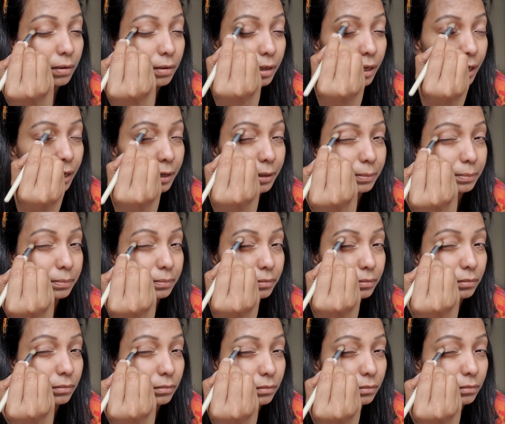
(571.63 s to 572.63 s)
Okay,
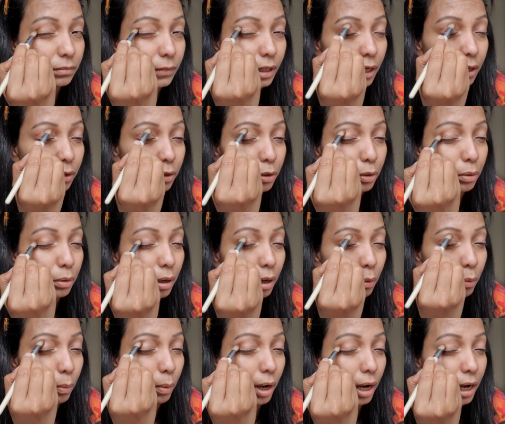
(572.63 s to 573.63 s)
I don't know
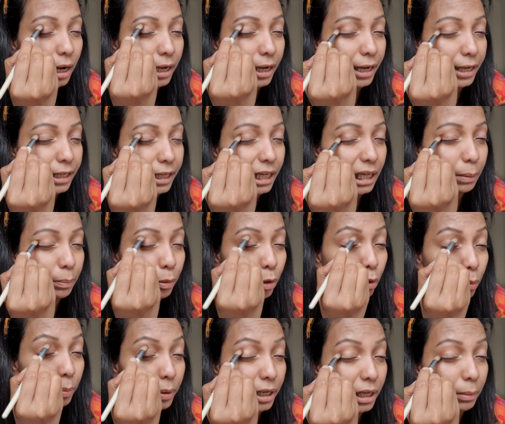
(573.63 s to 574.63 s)
why I keep
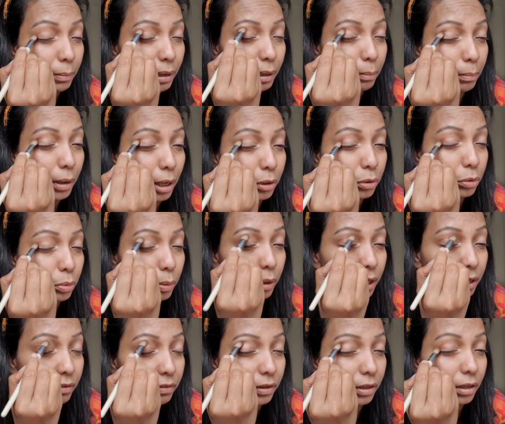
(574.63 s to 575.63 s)
opening my mouth
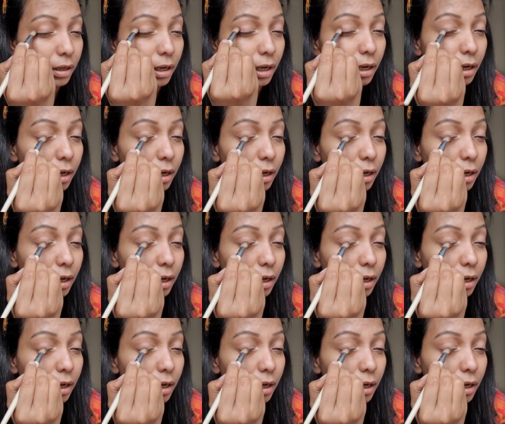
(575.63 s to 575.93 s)
whenever